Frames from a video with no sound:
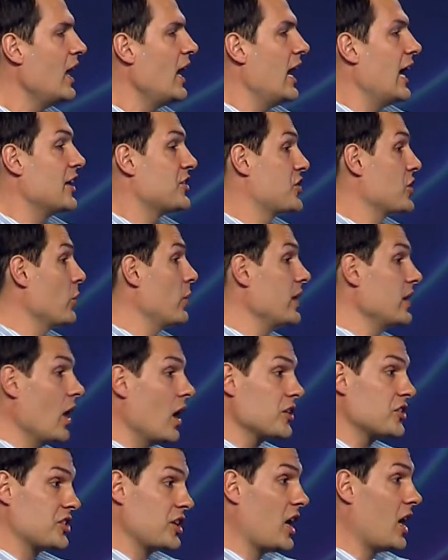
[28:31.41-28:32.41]
And so we
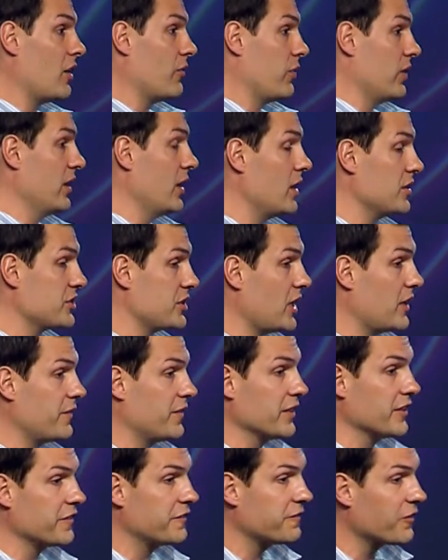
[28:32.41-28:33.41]
launched off. We launched off on
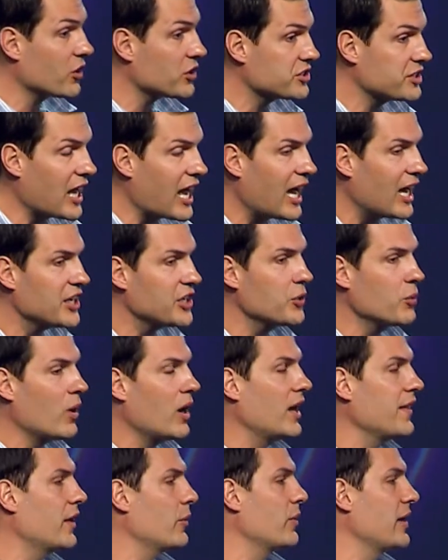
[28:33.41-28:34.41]
the first I U
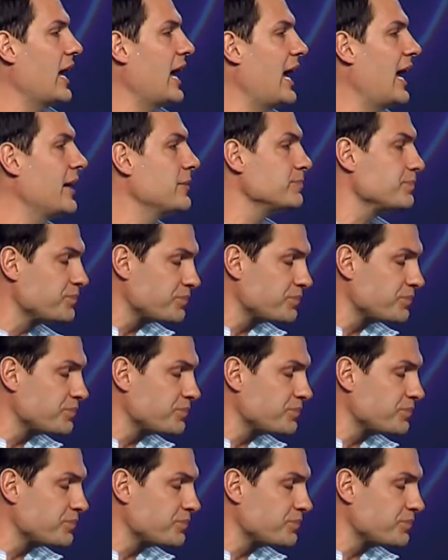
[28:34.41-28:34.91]
I that we had.